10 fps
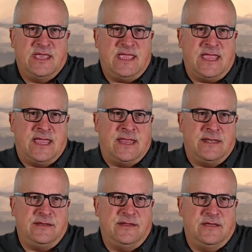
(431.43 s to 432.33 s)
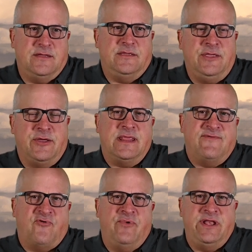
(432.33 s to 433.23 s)
And you can
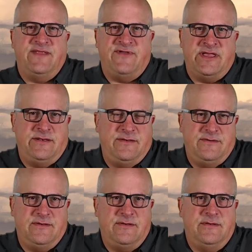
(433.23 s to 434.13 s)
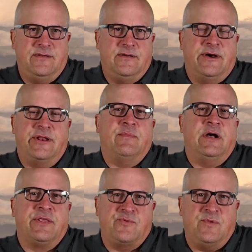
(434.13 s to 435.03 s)
have a wind event 100
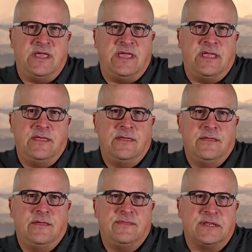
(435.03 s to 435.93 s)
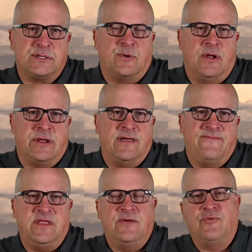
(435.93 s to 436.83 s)
miles away that's strong
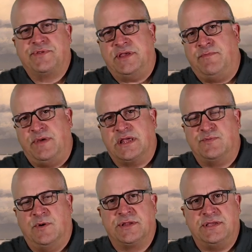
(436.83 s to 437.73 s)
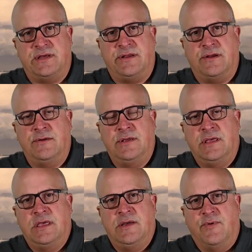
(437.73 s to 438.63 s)
enough, it will send big squalls down here,
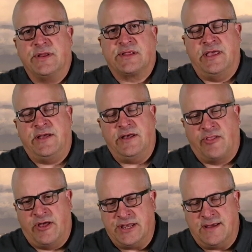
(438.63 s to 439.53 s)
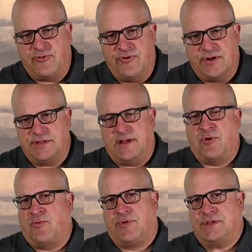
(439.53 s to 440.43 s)
which like a lot of times during the
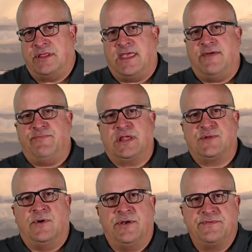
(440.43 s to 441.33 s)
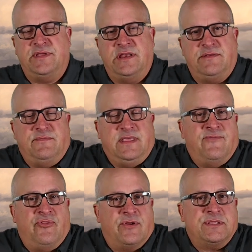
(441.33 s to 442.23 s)
summer, will suddenly have big squalls in,
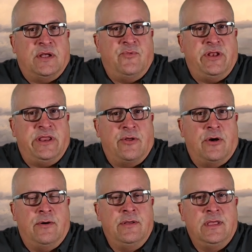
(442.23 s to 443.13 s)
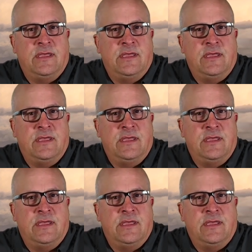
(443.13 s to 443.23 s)
even though it's not windy at all.